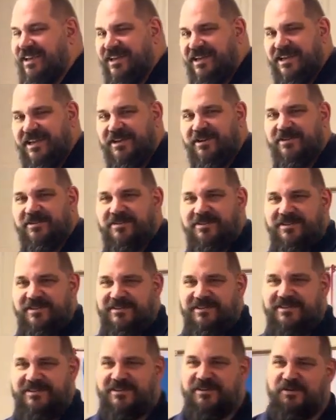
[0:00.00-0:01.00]

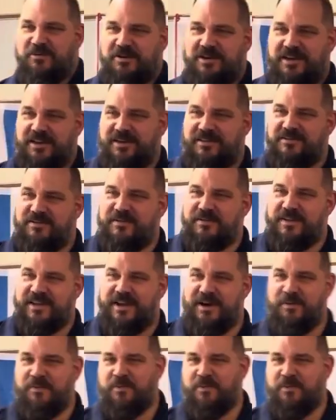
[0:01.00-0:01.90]
you kids over there,